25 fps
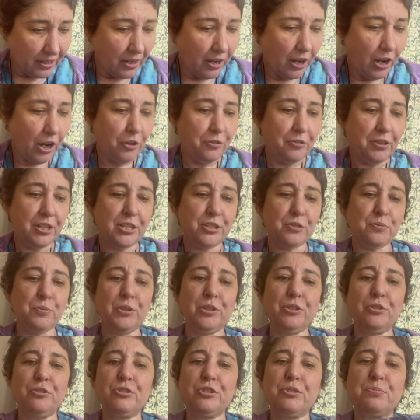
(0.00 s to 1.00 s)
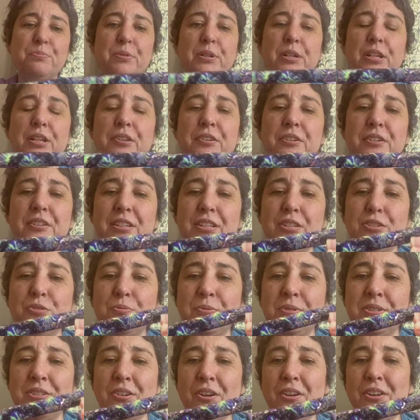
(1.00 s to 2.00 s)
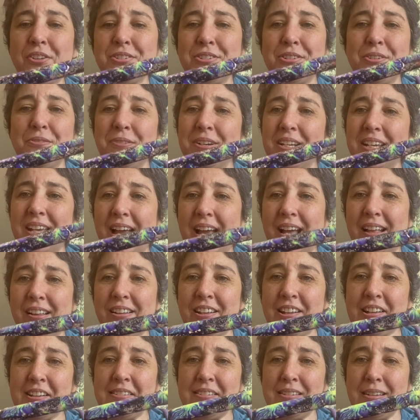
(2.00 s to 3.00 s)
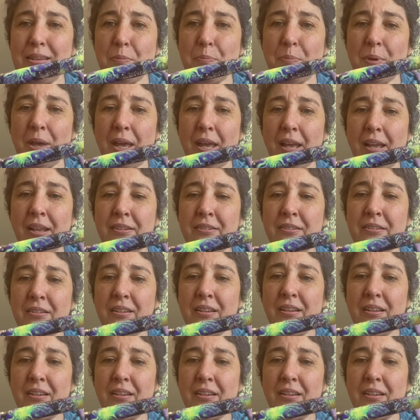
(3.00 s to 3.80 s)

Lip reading: Oh, this one looks pretty good. This one's also a galaxy pen.